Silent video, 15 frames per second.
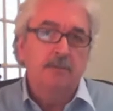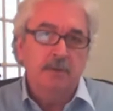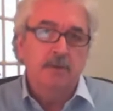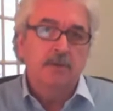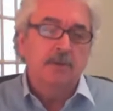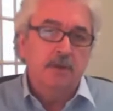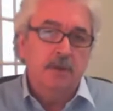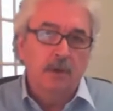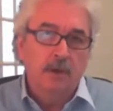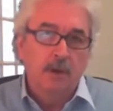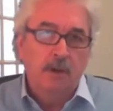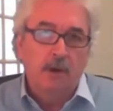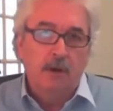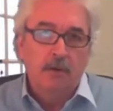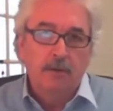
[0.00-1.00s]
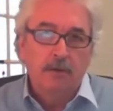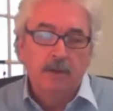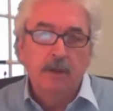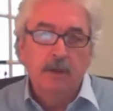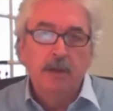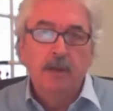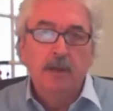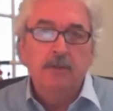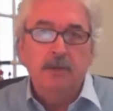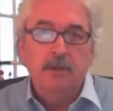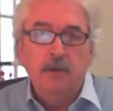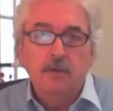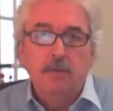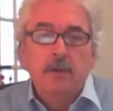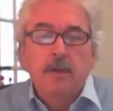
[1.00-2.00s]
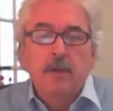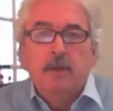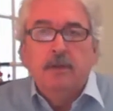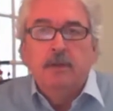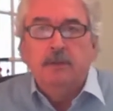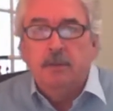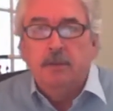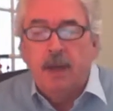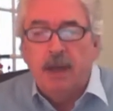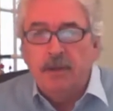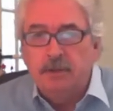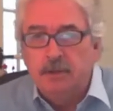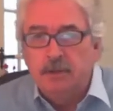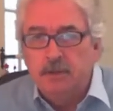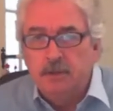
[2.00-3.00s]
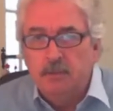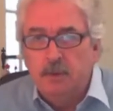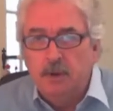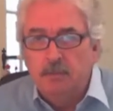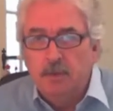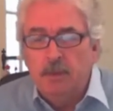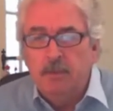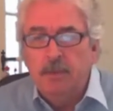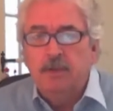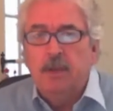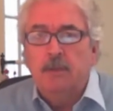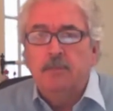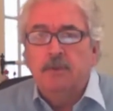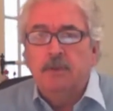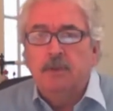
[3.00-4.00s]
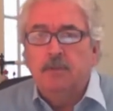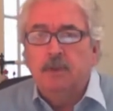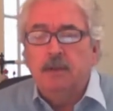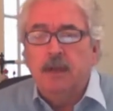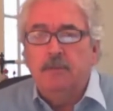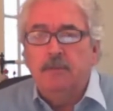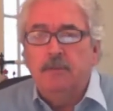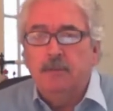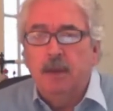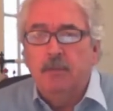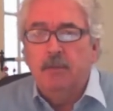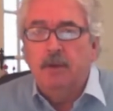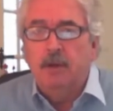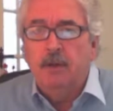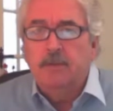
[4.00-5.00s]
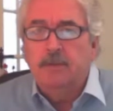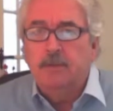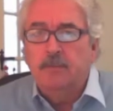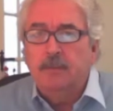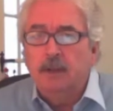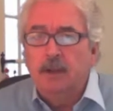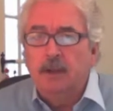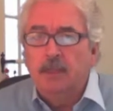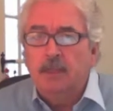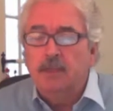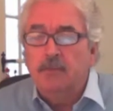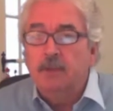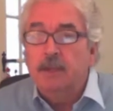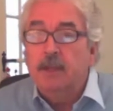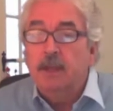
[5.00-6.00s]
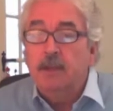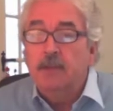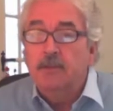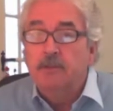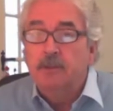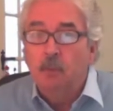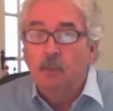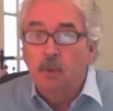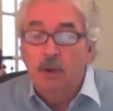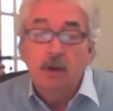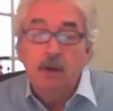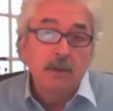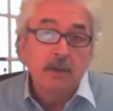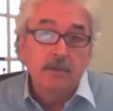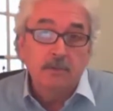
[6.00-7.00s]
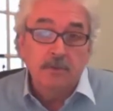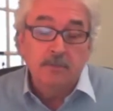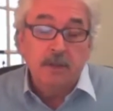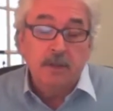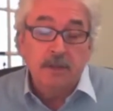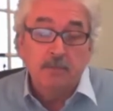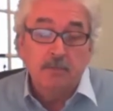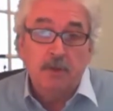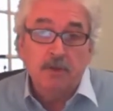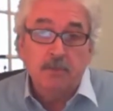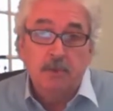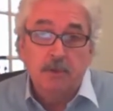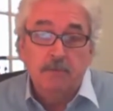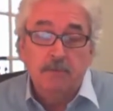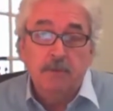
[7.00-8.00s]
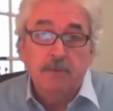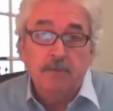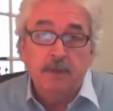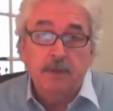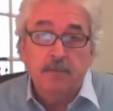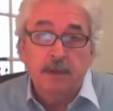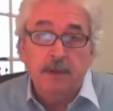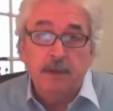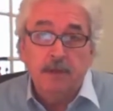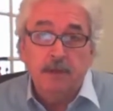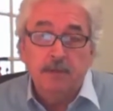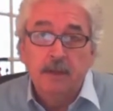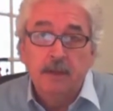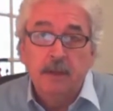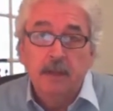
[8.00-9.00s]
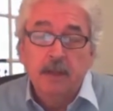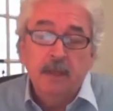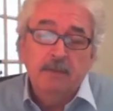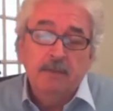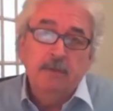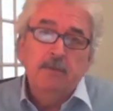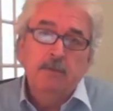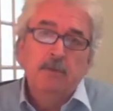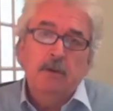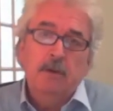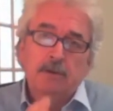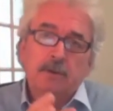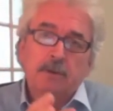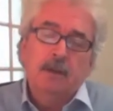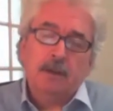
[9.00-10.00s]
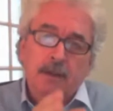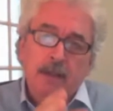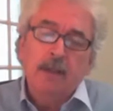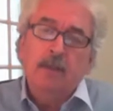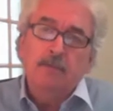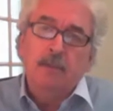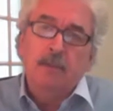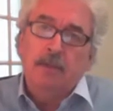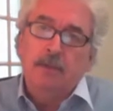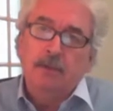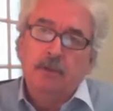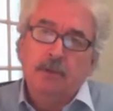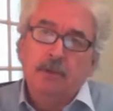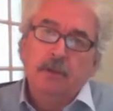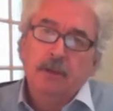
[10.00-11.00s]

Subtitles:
as you go along. So you can imagine at the World Memory Championships, we have to memorize something like 300 words or as many as possible in 15 minutes. If you've got a link method,